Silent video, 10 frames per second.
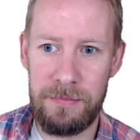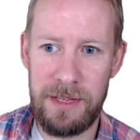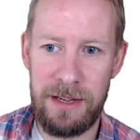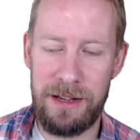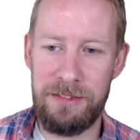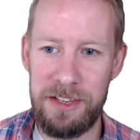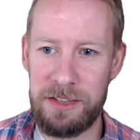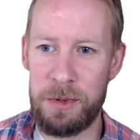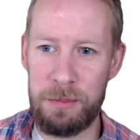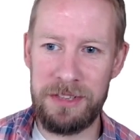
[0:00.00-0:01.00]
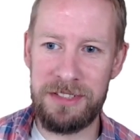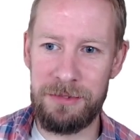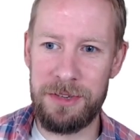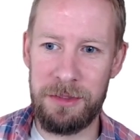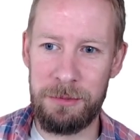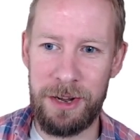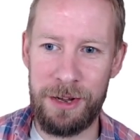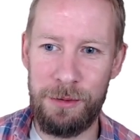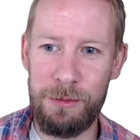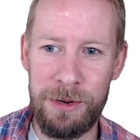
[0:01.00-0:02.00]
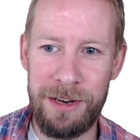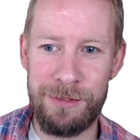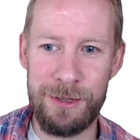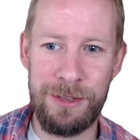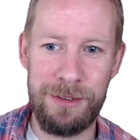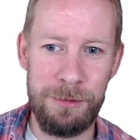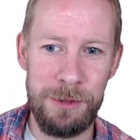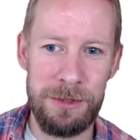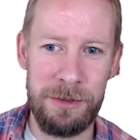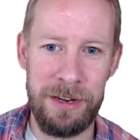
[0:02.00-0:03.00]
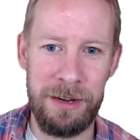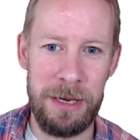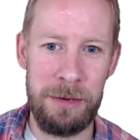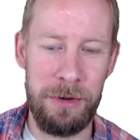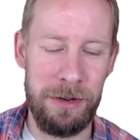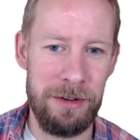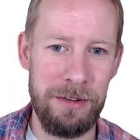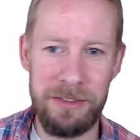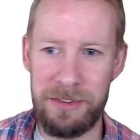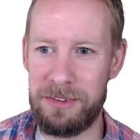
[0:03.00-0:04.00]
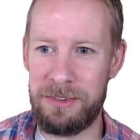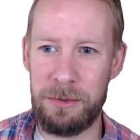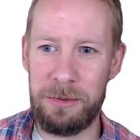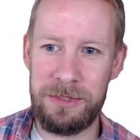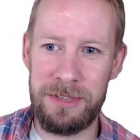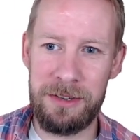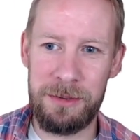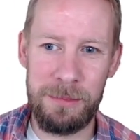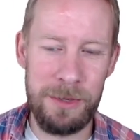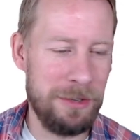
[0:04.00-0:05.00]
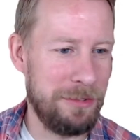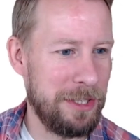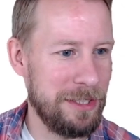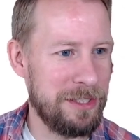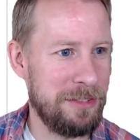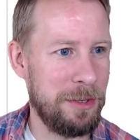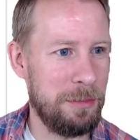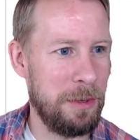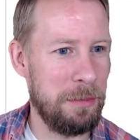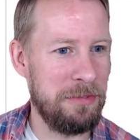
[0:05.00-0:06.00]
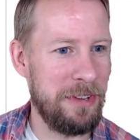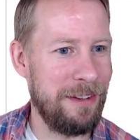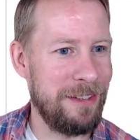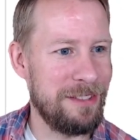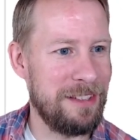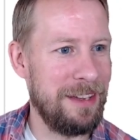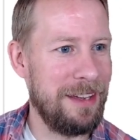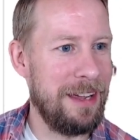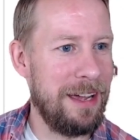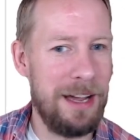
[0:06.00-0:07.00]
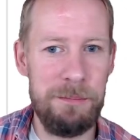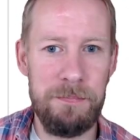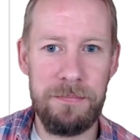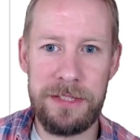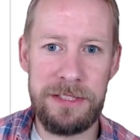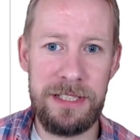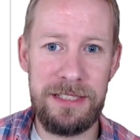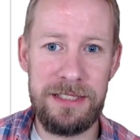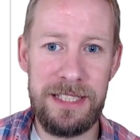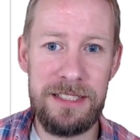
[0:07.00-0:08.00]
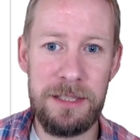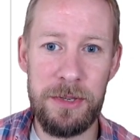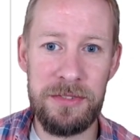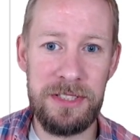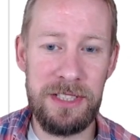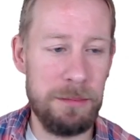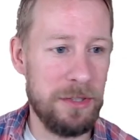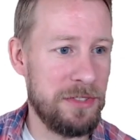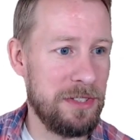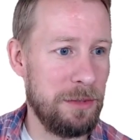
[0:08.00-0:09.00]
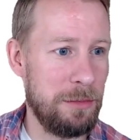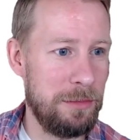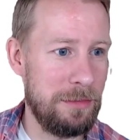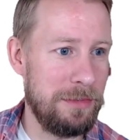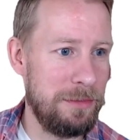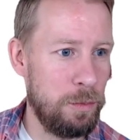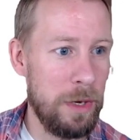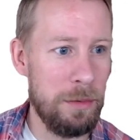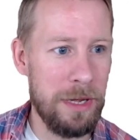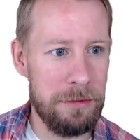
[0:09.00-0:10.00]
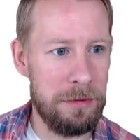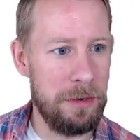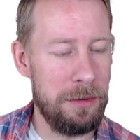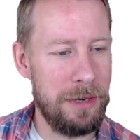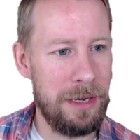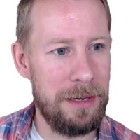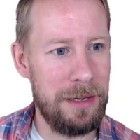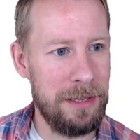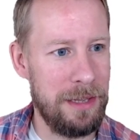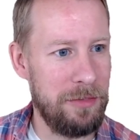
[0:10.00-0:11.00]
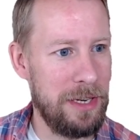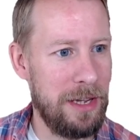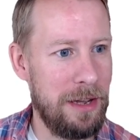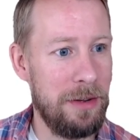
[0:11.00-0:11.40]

I've learned to put myself on the right whenever we're talking about OneNote because I just always end up covering stuff up with my face. So these are the buffs and debuffs that we went through in that video